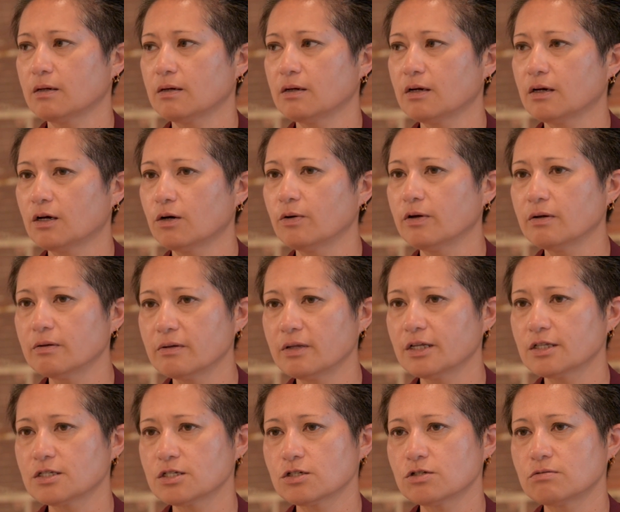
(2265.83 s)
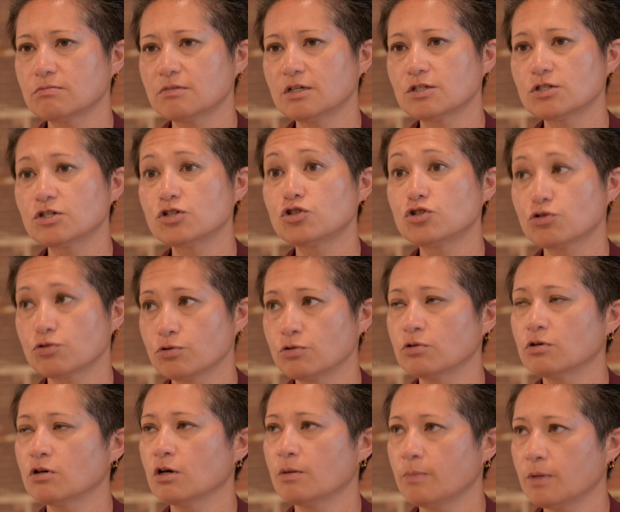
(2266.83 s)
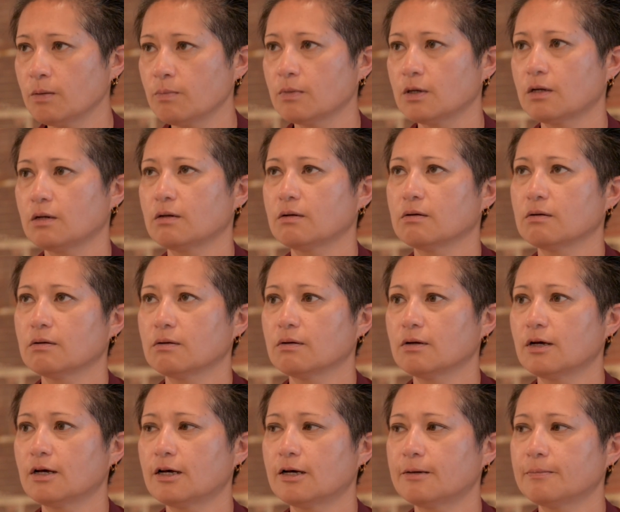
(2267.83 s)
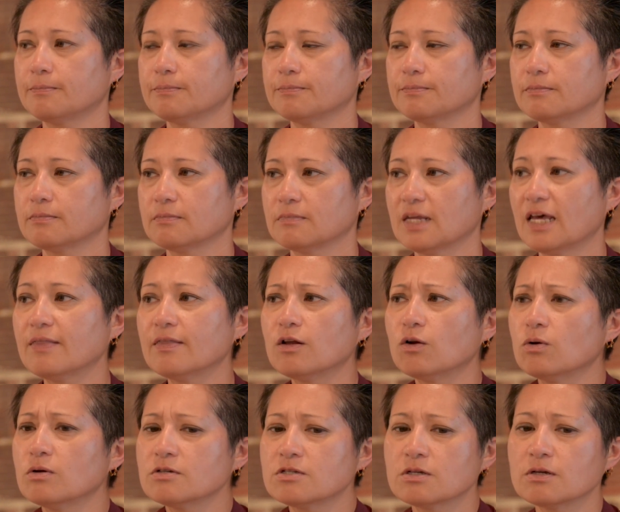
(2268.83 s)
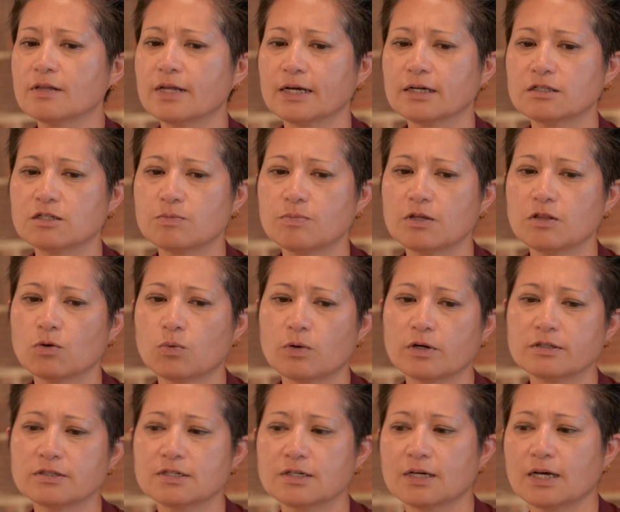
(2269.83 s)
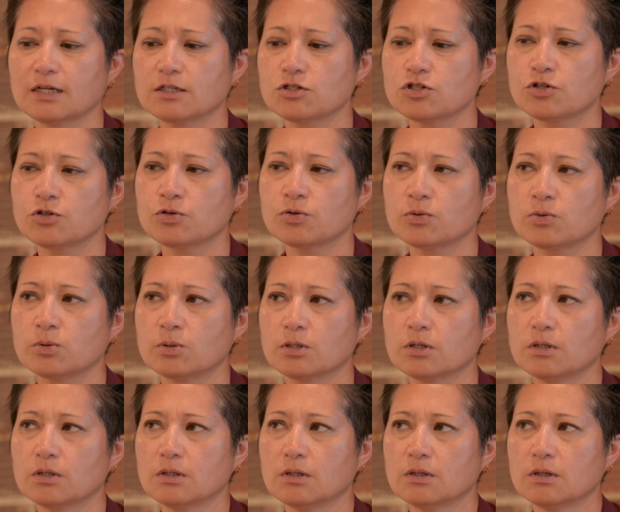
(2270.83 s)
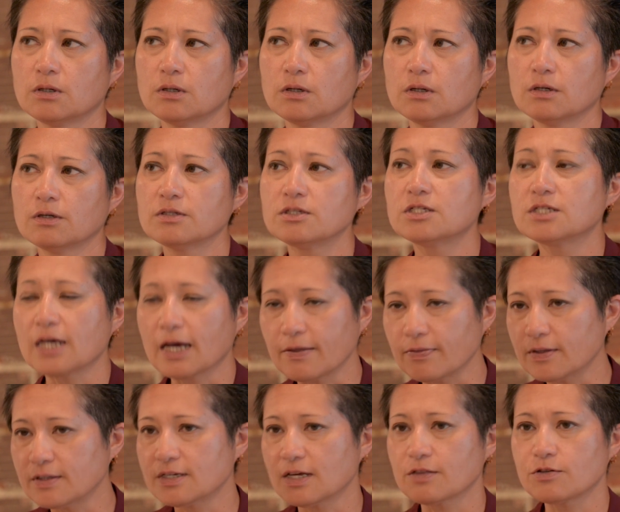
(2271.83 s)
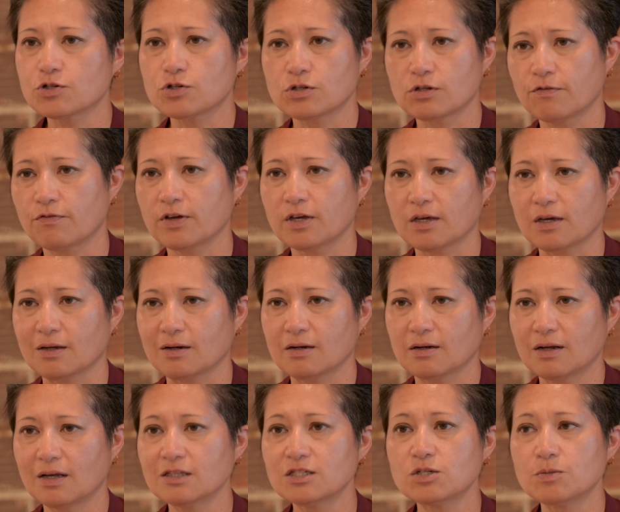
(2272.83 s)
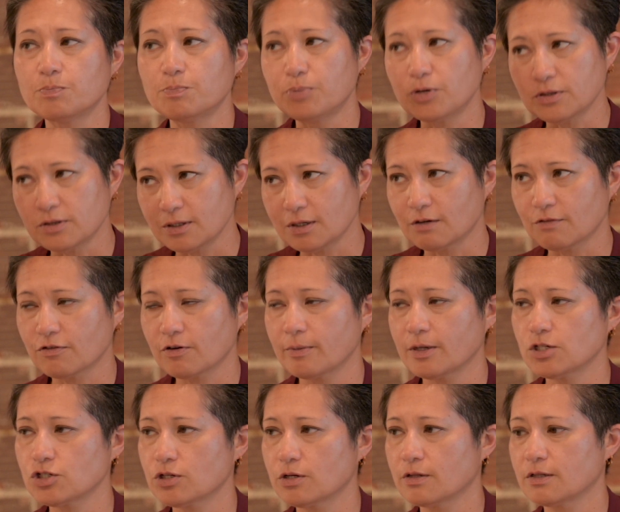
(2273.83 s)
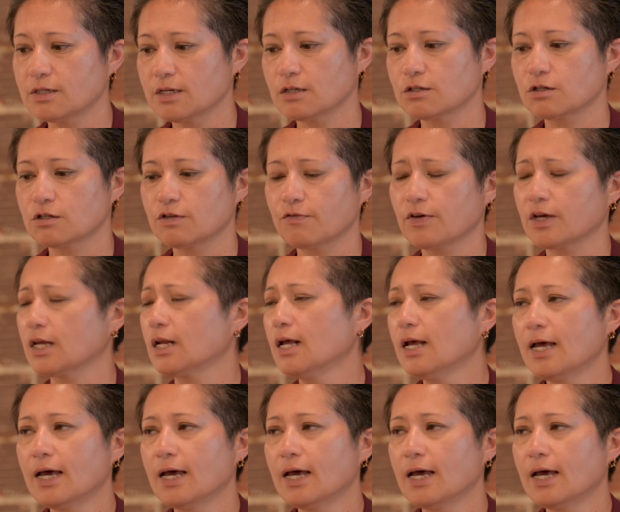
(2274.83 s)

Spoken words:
It's a true commitment. And then also like to be the one to get to sign the death certificate and to put the information in the death certificate.